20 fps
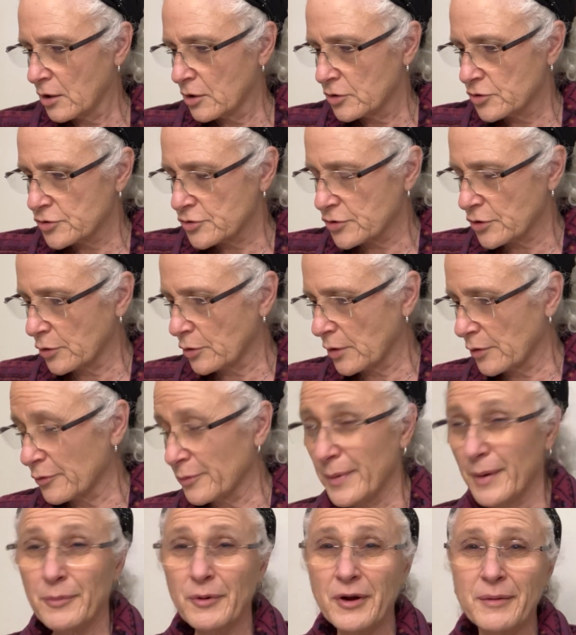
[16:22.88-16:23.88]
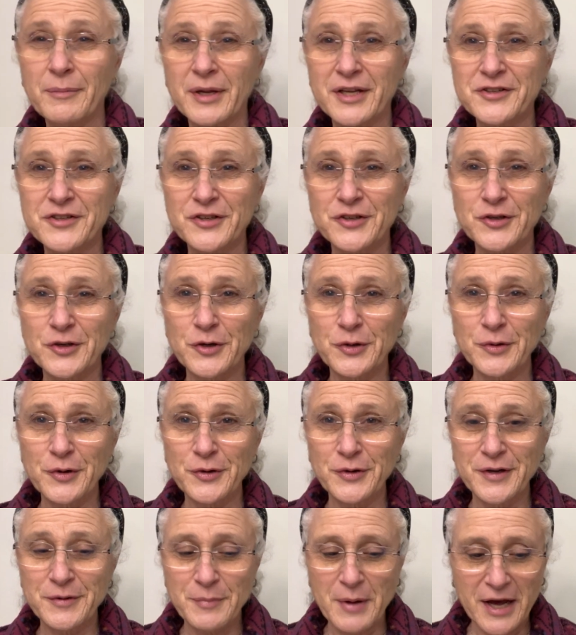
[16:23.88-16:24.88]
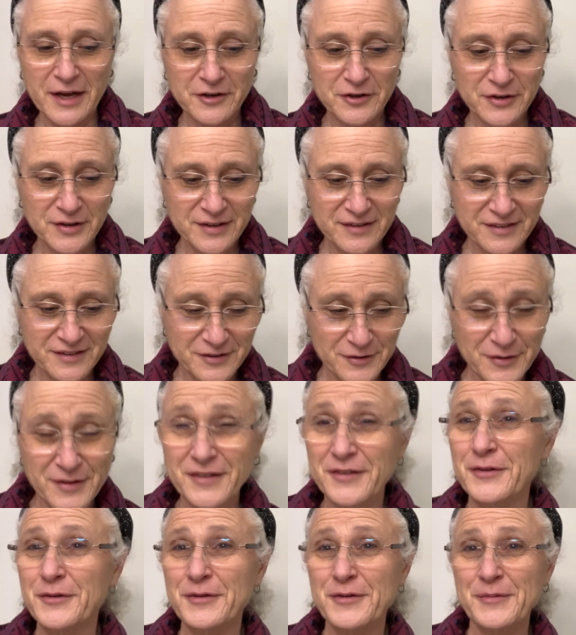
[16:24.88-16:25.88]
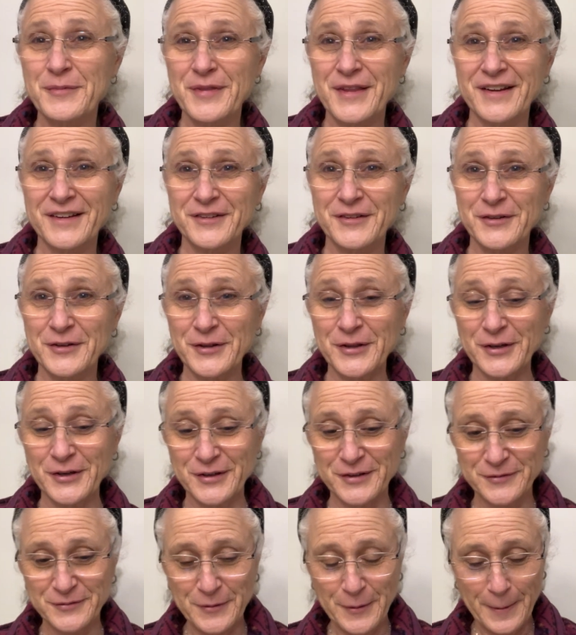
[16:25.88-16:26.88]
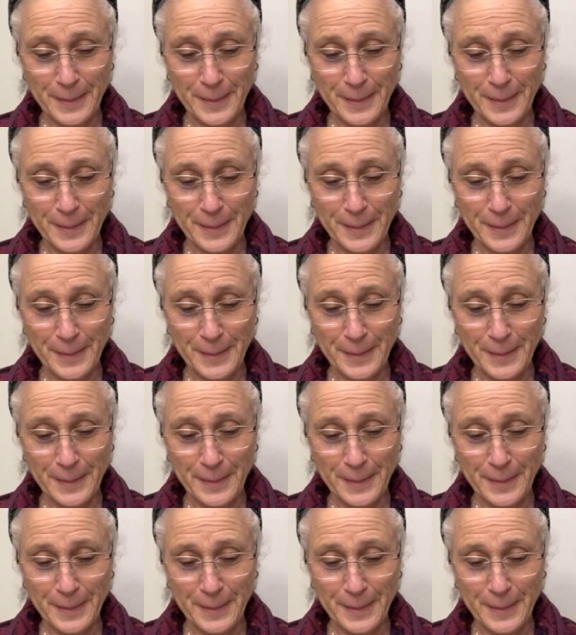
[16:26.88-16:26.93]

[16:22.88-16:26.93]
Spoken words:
So remember I mentioned corroded batteries. So these are some things to learn.